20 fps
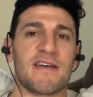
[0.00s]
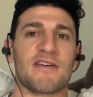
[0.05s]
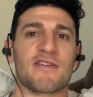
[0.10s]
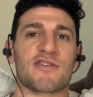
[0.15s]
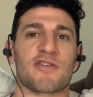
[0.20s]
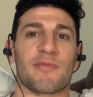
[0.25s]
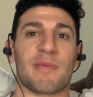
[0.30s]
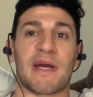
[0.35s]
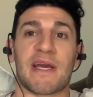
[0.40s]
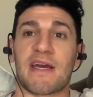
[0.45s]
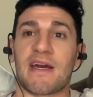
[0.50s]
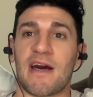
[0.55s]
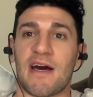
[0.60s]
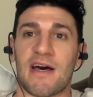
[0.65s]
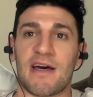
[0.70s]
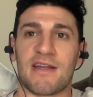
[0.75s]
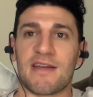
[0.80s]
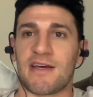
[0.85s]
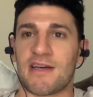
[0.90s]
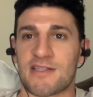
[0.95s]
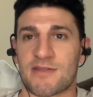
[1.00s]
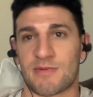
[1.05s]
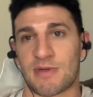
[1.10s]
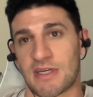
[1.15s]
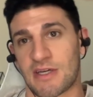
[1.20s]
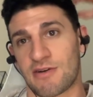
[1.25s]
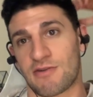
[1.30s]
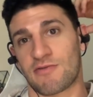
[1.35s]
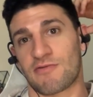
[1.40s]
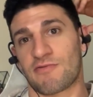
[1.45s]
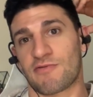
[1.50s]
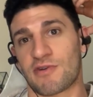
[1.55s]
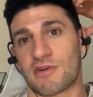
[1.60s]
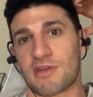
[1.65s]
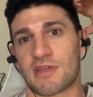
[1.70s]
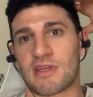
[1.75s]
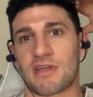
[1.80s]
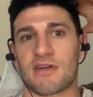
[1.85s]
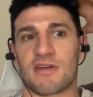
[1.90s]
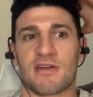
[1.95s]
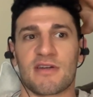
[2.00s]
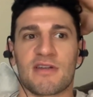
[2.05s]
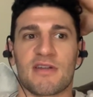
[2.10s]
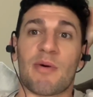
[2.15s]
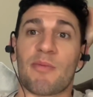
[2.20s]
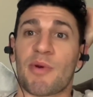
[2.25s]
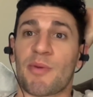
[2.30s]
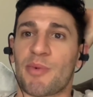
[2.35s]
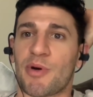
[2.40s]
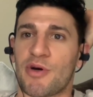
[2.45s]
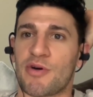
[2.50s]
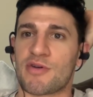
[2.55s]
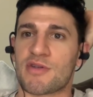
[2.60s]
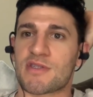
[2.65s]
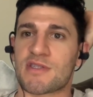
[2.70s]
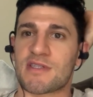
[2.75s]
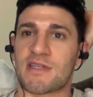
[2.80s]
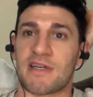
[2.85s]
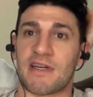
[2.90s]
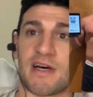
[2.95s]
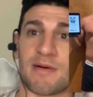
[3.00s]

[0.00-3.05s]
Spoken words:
so my cut has been going really good. I'm gonna post an